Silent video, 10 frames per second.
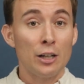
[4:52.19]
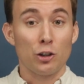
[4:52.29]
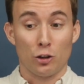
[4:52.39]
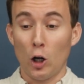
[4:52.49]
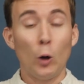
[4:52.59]

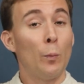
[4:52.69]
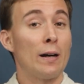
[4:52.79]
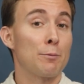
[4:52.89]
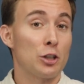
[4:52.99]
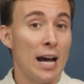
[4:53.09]
just open
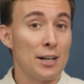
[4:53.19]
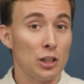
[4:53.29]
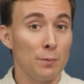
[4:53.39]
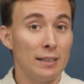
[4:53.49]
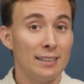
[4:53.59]
up
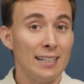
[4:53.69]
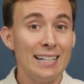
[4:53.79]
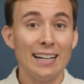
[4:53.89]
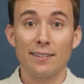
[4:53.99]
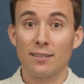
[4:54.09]

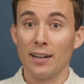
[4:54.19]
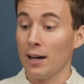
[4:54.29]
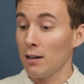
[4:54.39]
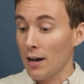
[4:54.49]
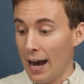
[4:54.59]
ChatGPT and
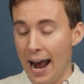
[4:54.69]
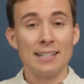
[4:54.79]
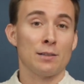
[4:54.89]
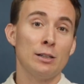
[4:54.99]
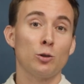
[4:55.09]
say,
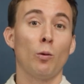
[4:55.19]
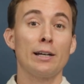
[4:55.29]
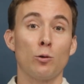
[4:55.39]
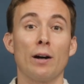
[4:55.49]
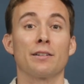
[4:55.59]
ask me
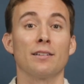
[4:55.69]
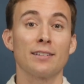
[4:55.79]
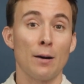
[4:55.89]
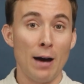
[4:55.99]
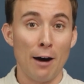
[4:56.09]
20
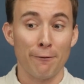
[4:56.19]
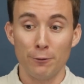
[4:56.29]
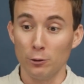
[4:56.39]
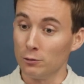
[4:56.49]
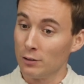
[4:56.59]
questions about
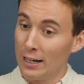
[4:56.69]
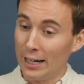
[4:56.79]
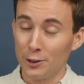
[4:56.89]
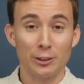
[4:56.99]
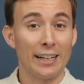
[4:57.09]
food,
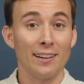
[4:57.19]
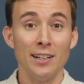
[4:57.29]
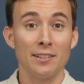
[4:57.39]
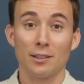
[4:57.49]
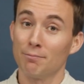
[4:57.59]
and you'll get a
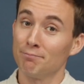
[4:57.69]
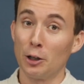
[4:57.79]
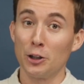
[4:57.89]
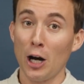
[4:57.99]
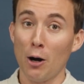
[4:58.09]
list.
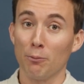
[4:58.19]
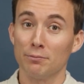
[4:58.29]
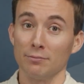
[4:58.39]
There you go.